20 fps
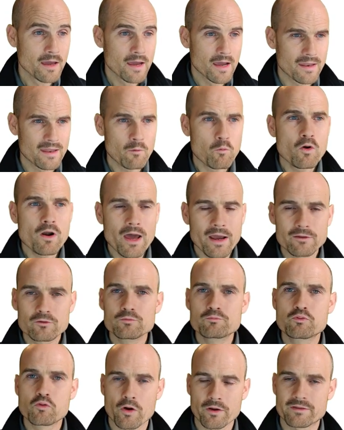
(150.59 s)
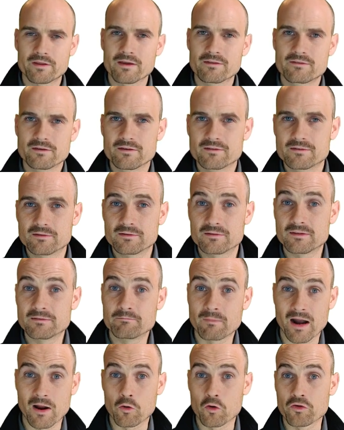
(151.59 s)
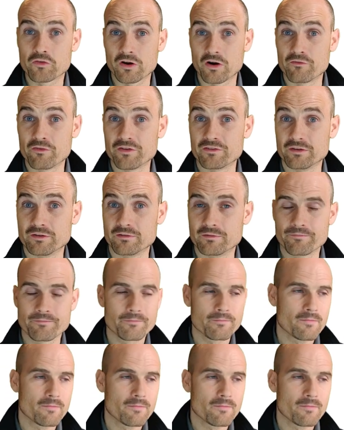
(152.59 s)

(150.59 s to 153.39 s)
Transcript: And I would like to protect these, these microservices.